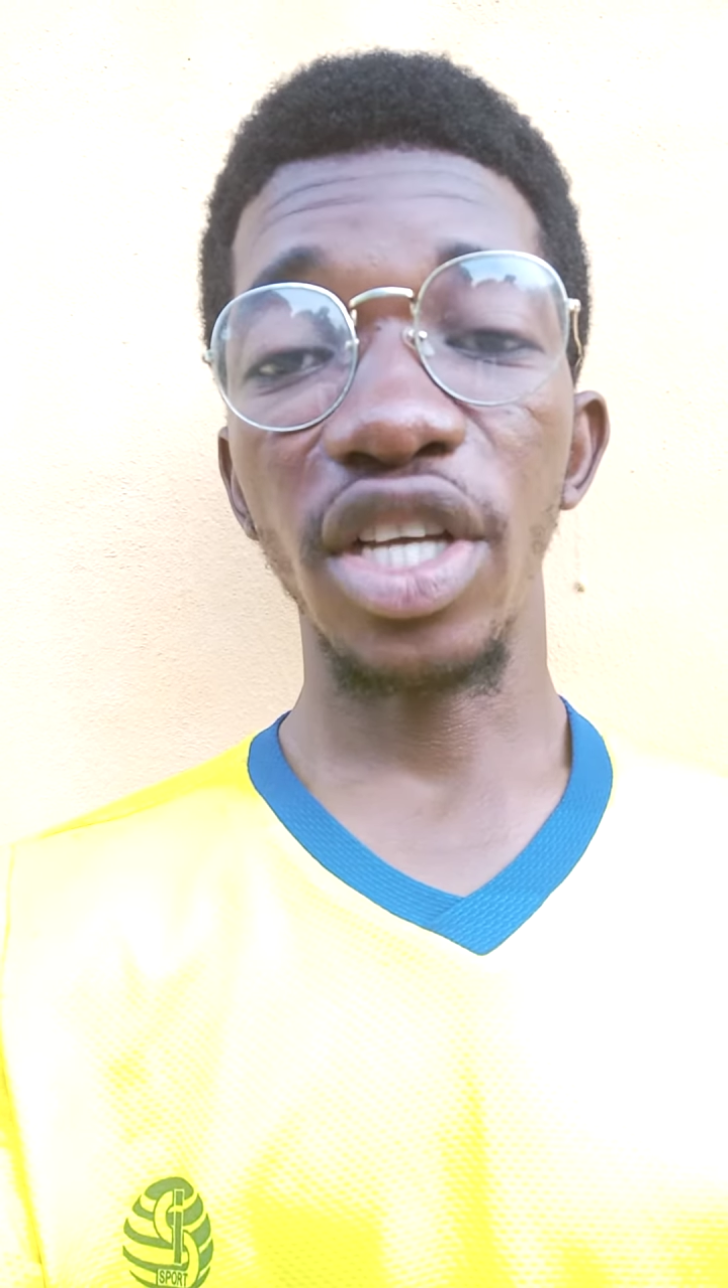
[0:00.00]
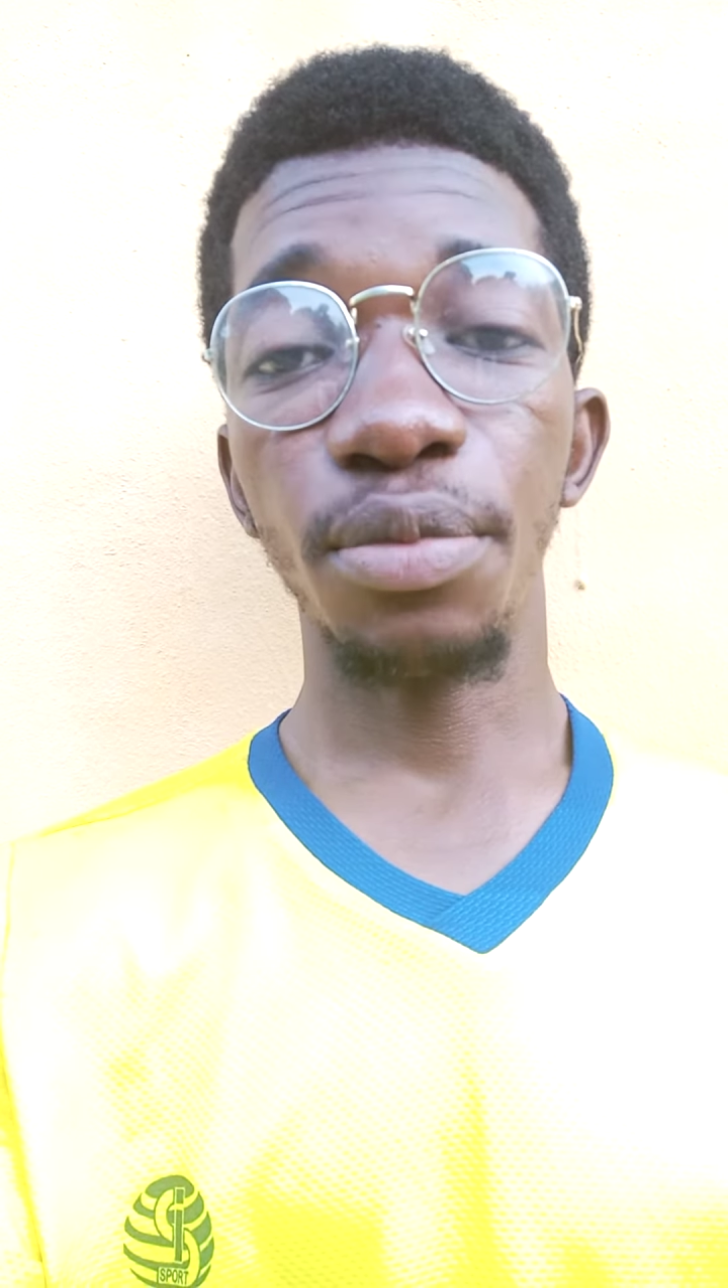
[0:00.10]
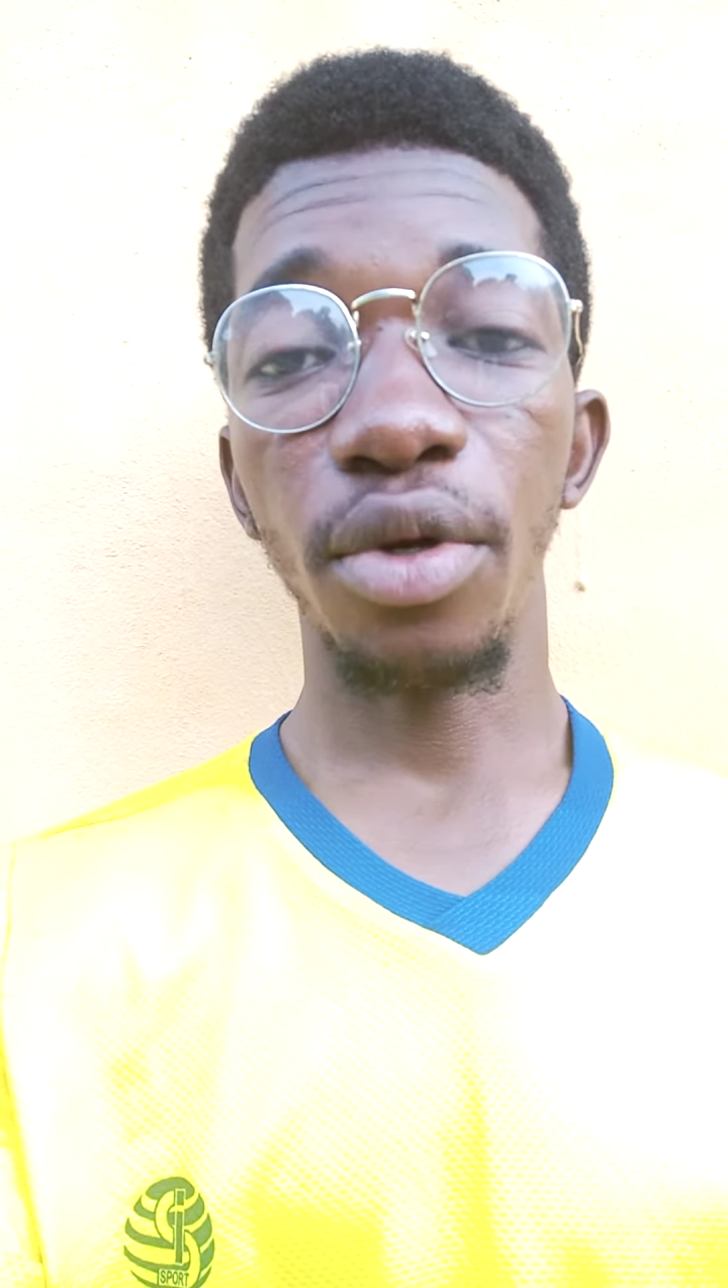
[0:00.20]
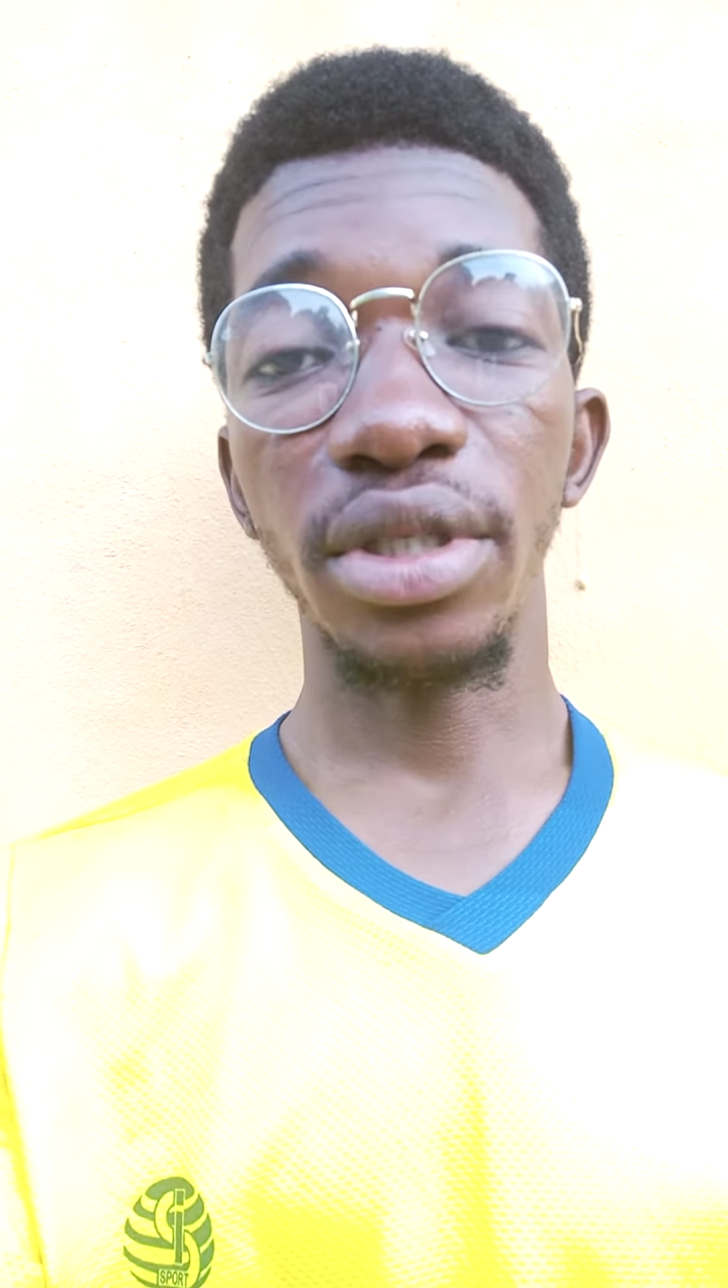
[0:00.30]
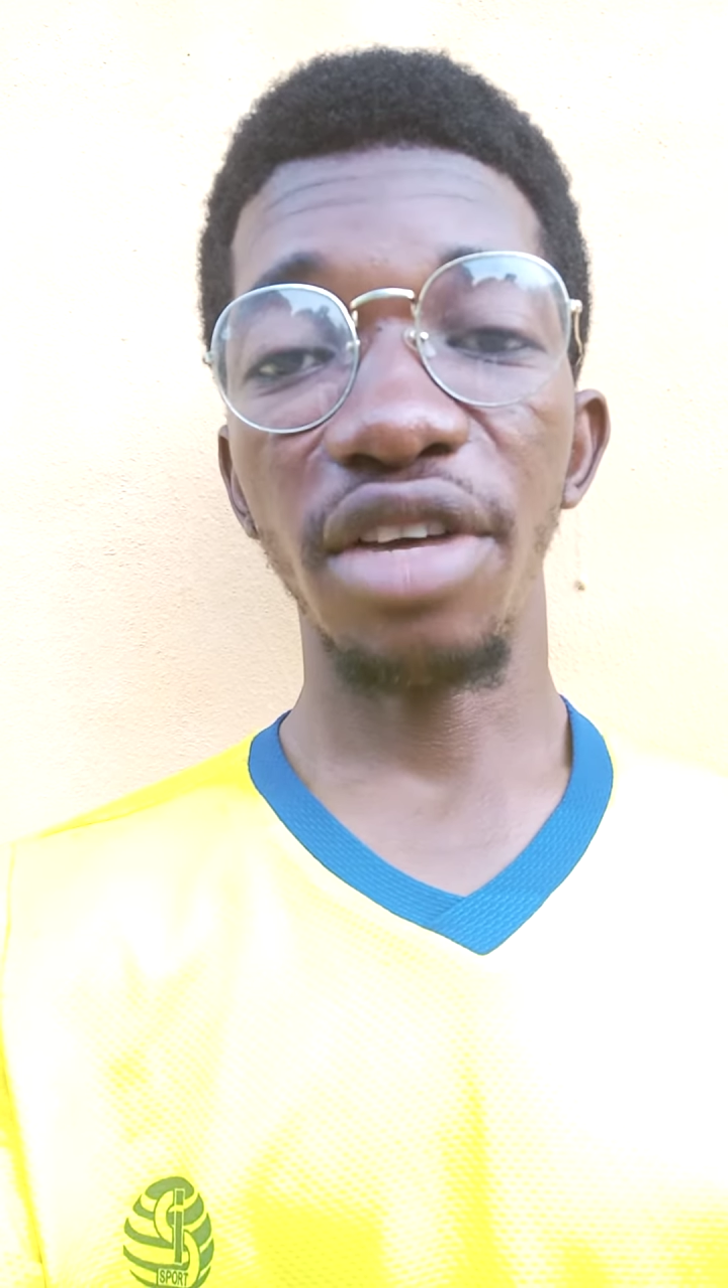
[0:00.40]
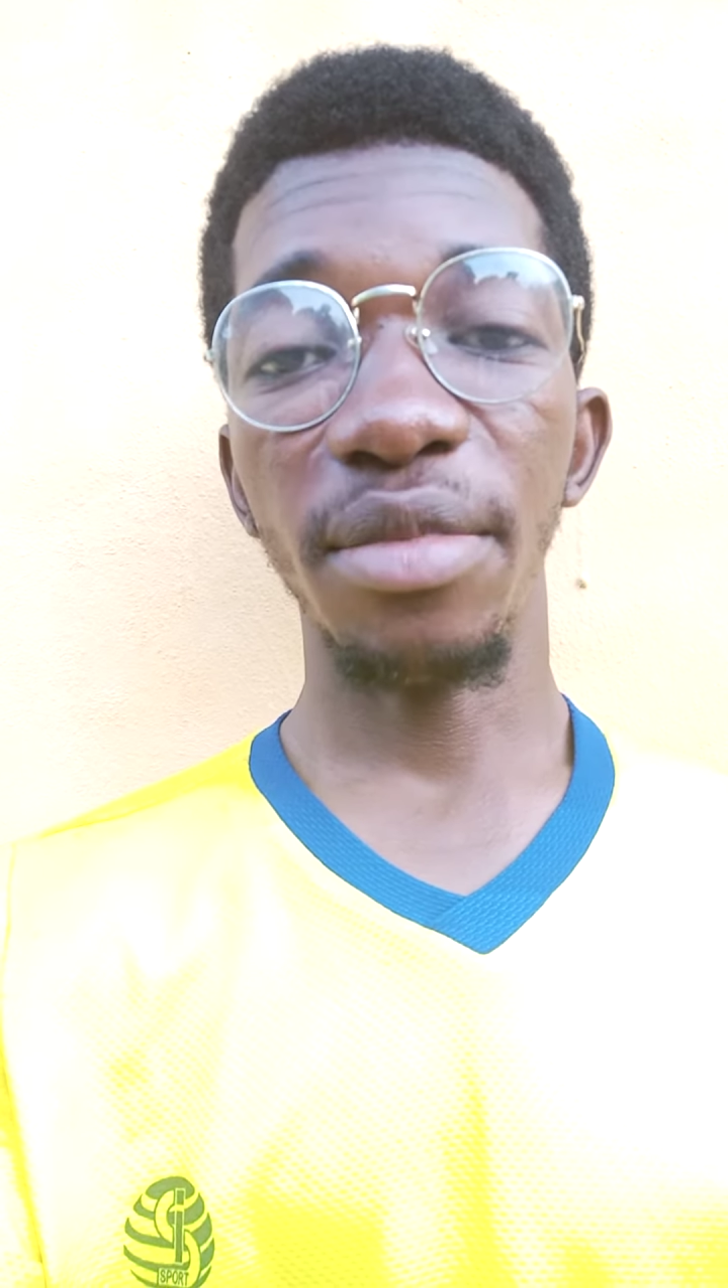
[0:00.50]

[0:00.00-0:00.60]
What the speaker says: sports have